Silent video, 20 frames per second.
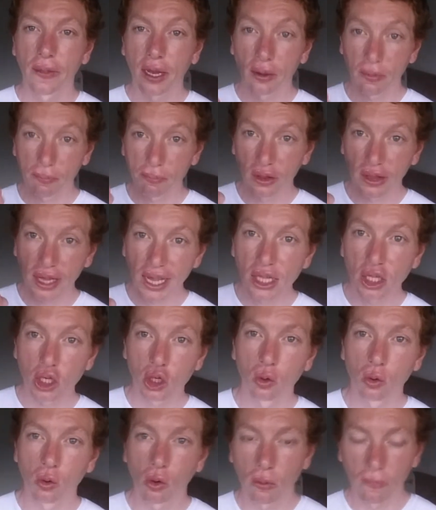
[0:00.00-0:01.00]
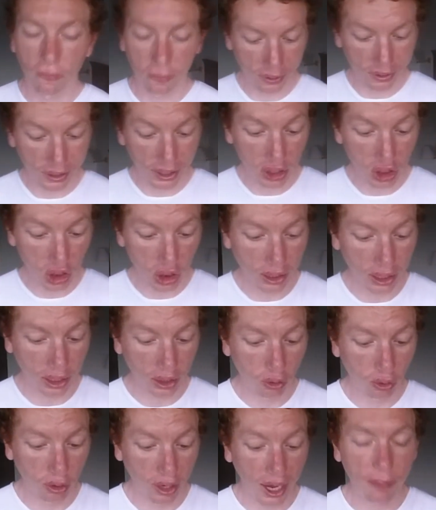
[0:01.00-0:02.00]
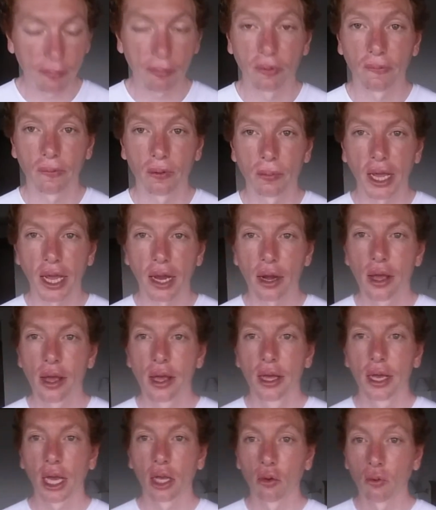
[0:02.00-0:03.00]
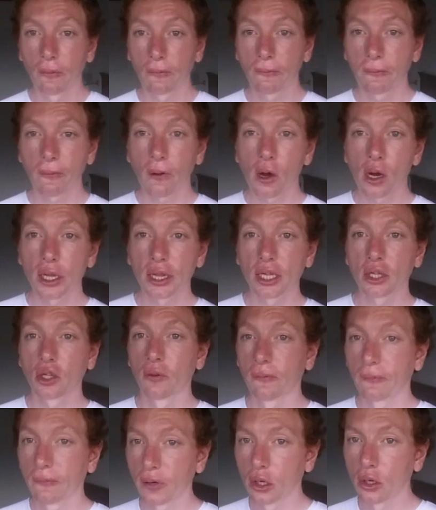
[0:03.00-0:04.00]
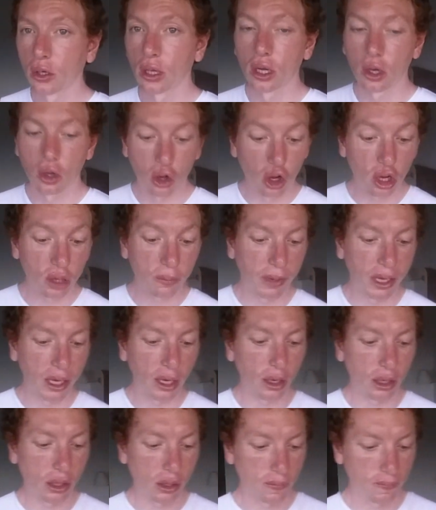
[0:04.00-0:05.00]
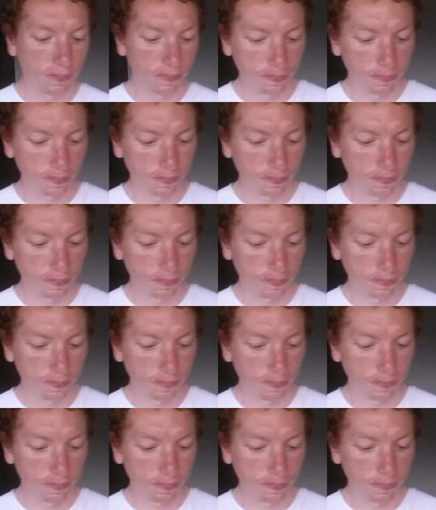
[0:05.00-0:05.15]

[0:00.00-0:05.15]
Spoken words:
that potential confrontation that could happen from that, and you'll find that you feel a lot better.